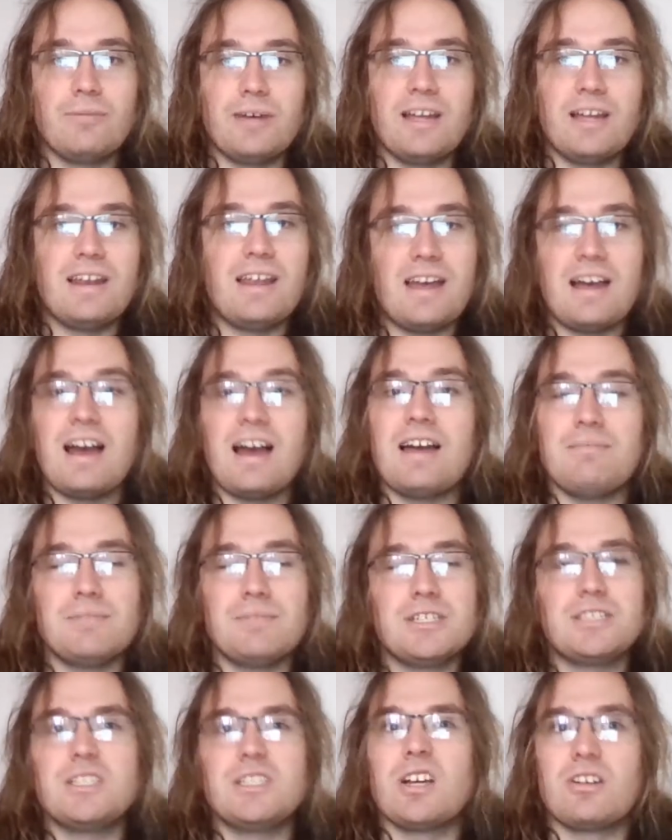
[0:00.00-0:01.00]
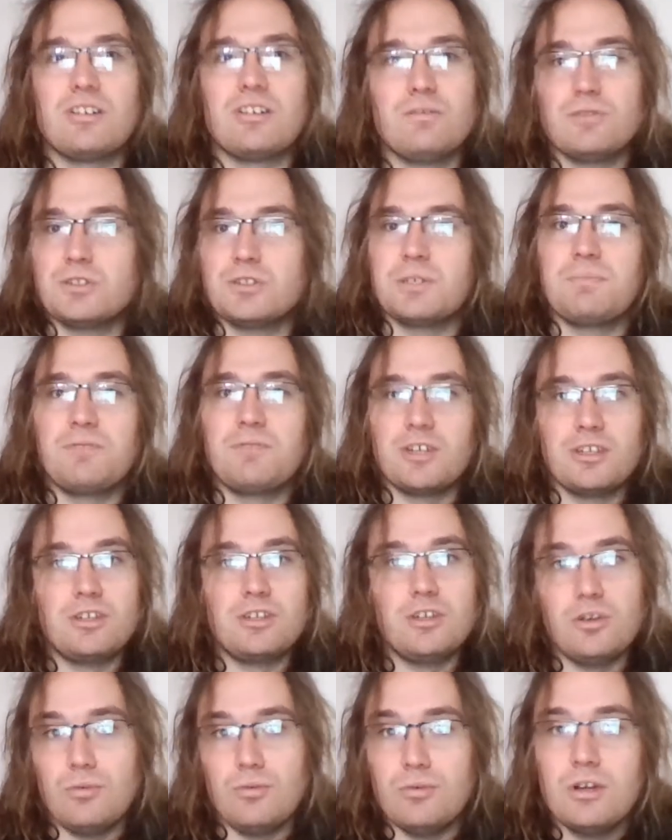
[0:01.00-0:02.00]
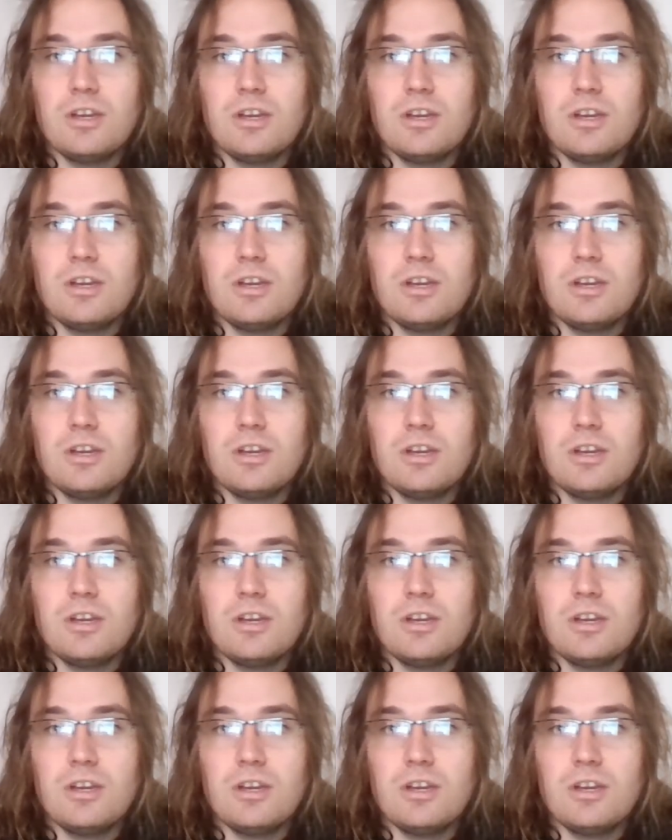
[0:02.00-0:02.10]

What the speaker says: And I'm a sucker for something cute.